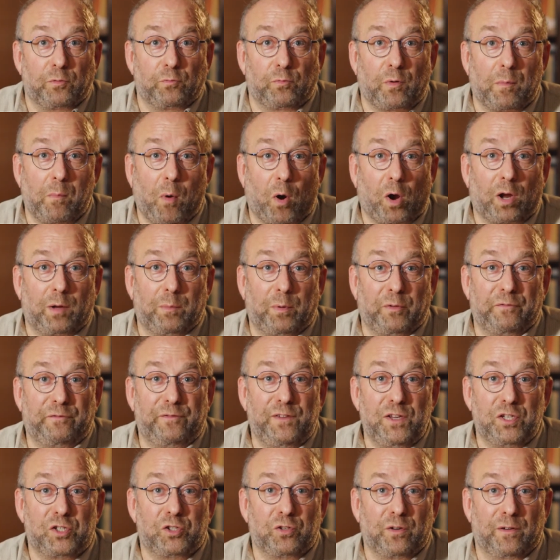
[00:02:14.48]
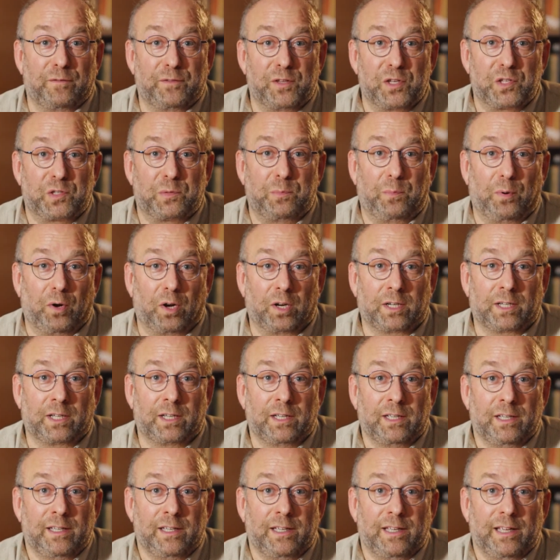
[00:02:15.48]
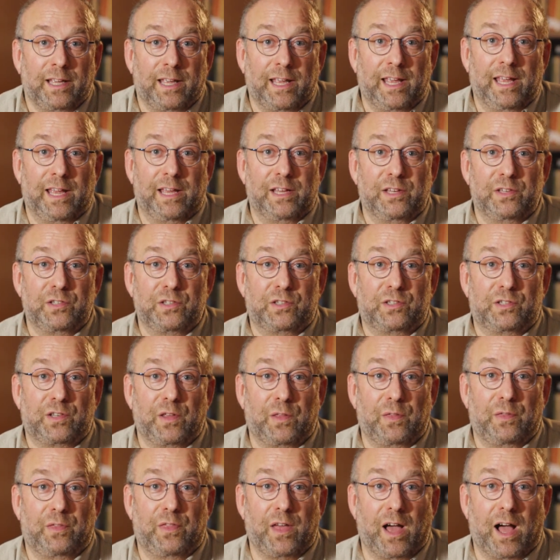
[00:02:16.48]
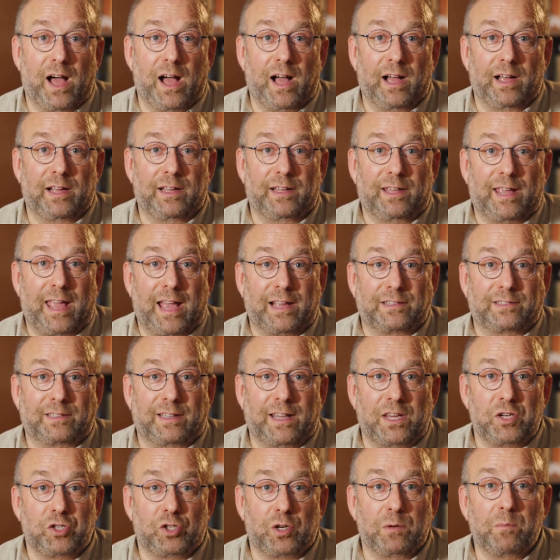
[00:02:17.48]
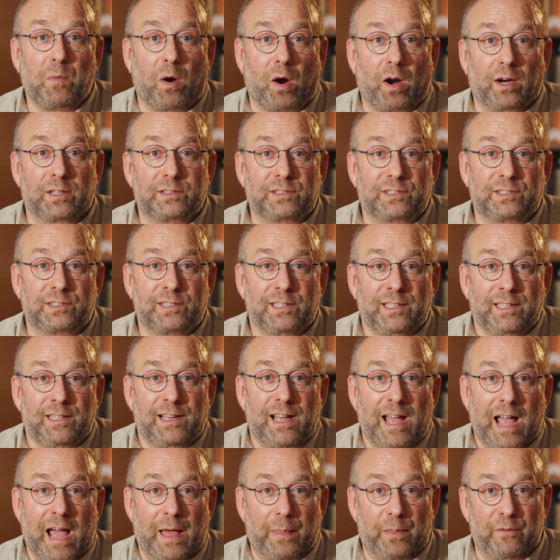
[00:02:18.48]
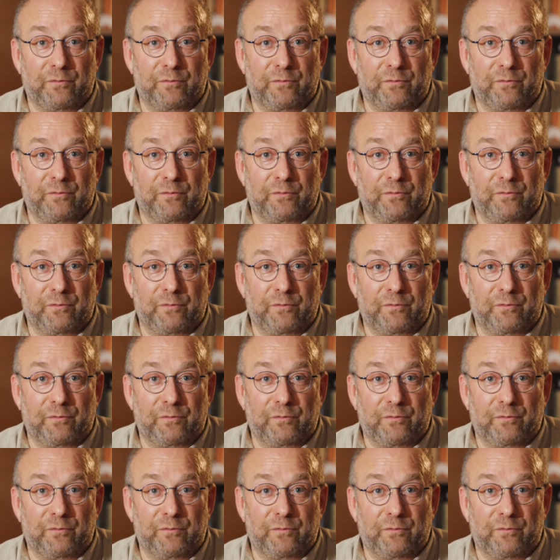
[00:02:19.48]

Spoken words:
remarkable feature of this book is the cantillation marks and the